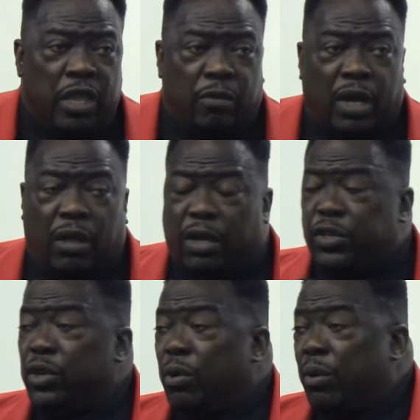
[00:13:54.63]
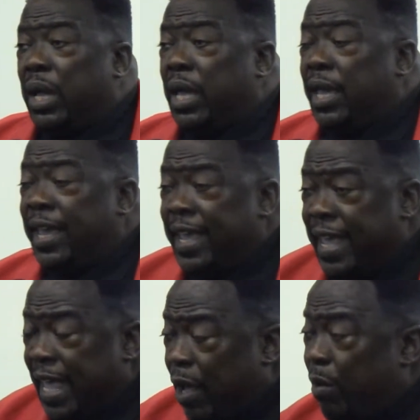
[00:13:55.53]
Well, Lord, you know
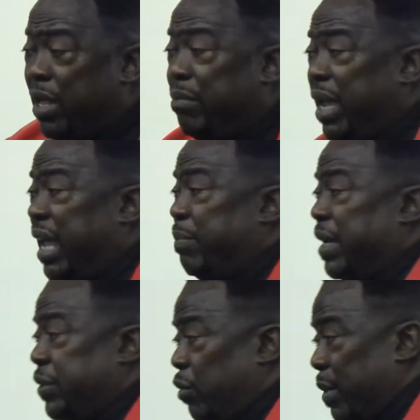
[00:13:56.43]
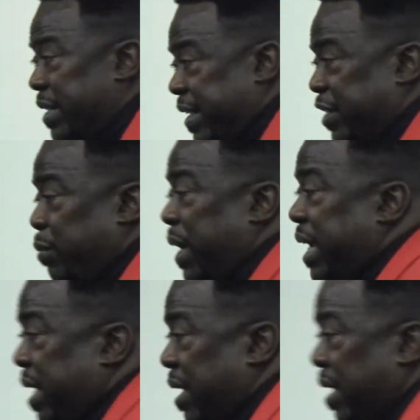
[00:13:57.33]
I only made but so much this week.